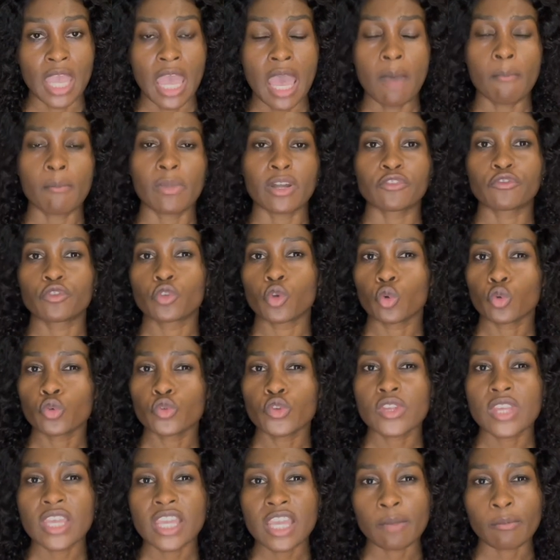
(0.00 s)
But if you
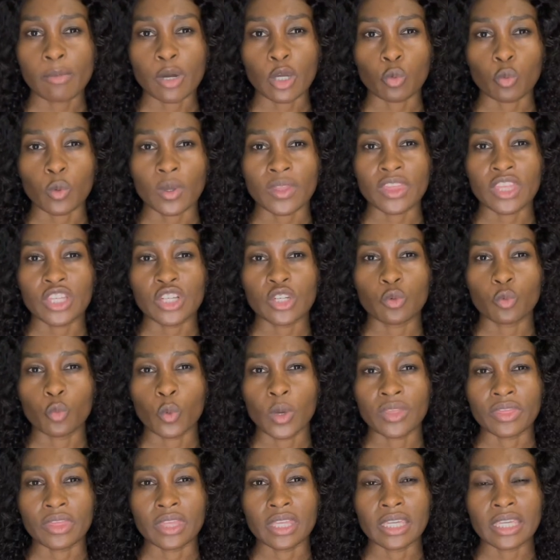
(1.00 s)
also think about
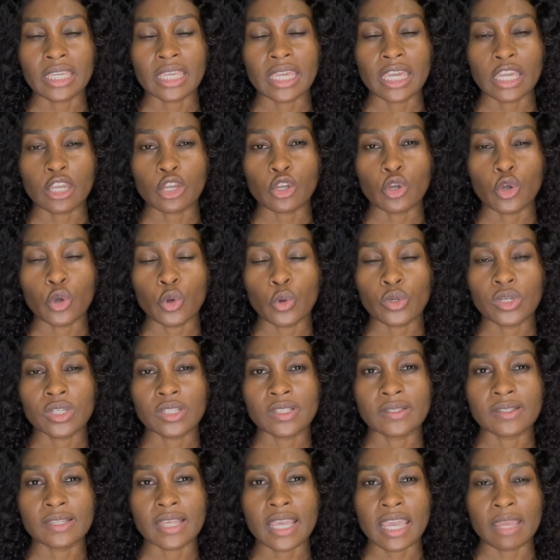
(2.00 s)
what the King Code
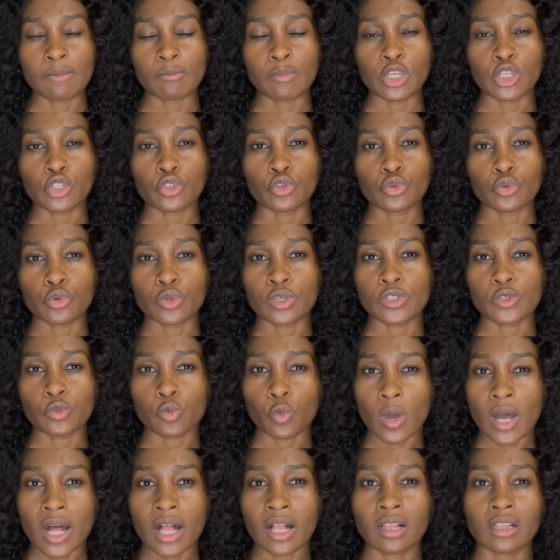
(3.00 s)
is aiming to do as
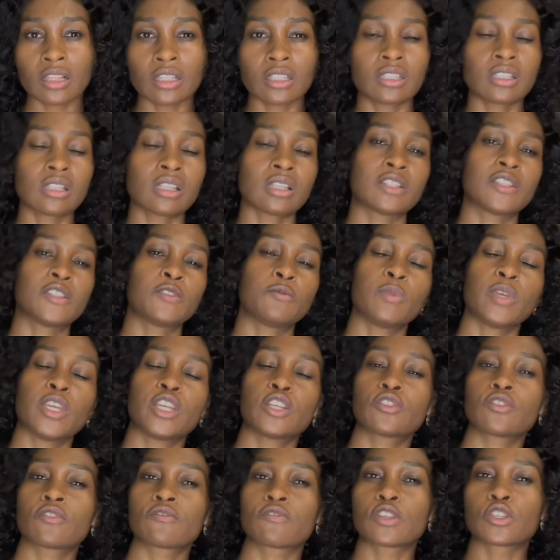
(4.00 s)
well, it
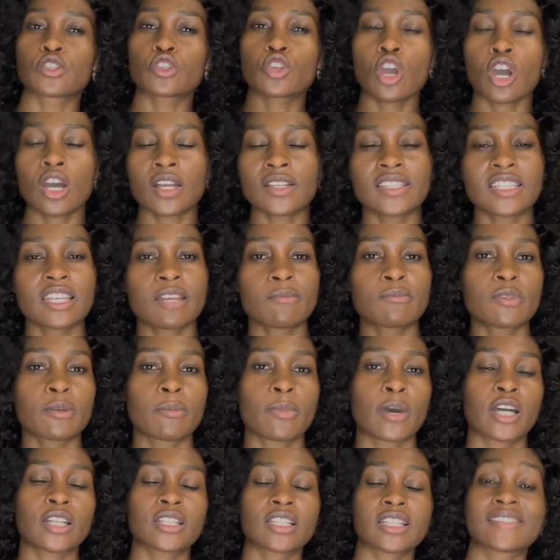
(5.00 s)
speaks of this concept
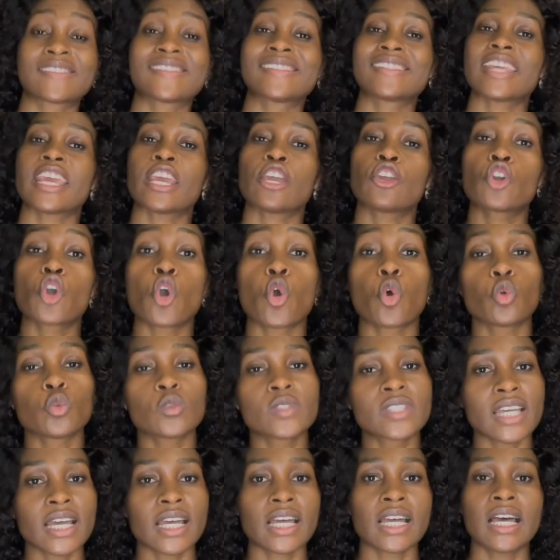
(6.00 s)
about a
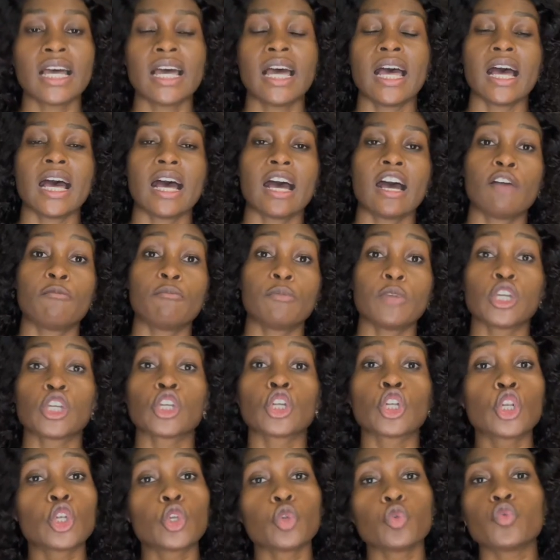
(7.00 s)
stakeholder
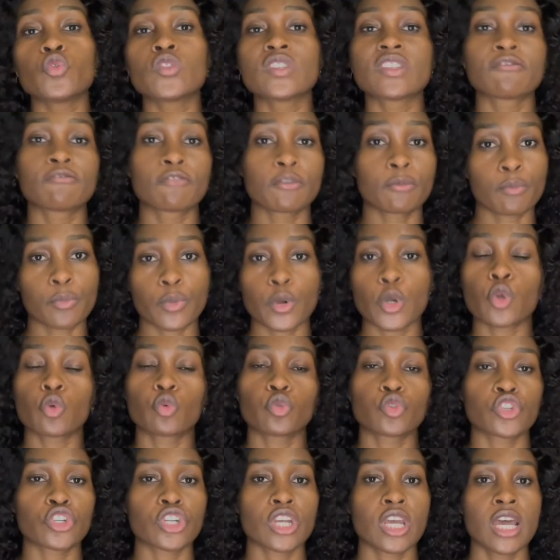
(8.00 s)
inclusive
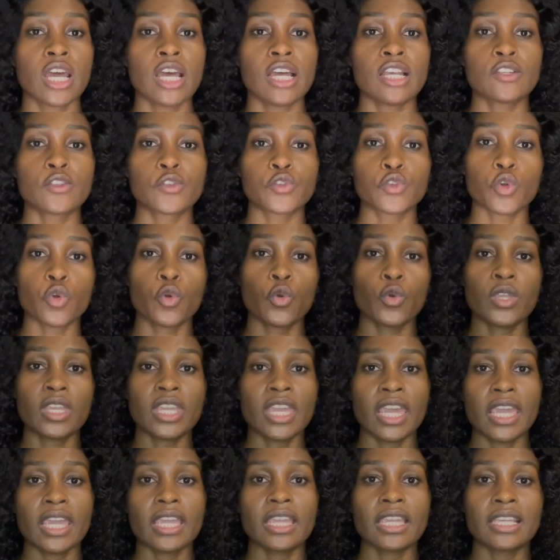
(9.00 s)
approach. So
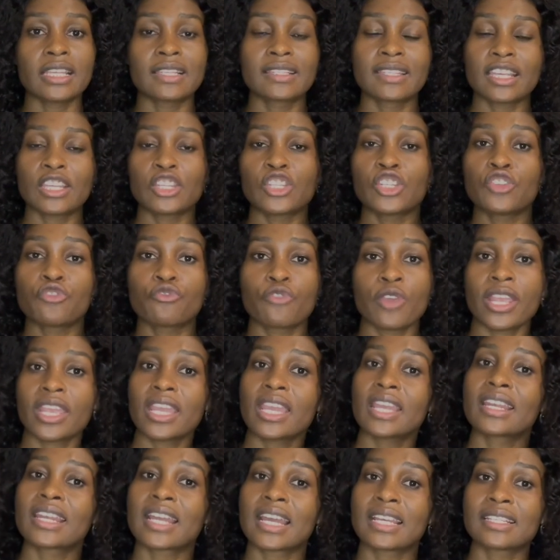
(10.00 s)
King essentially
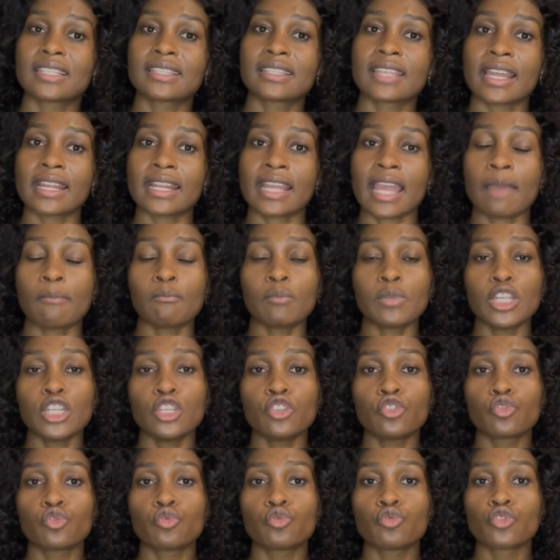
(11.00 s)
recognizes that
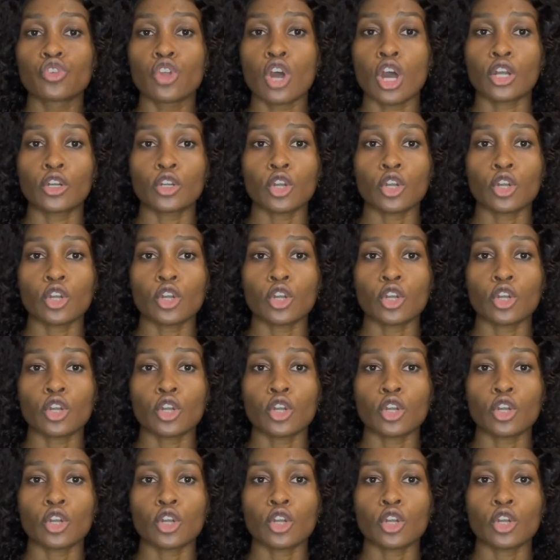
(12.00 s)
companies do not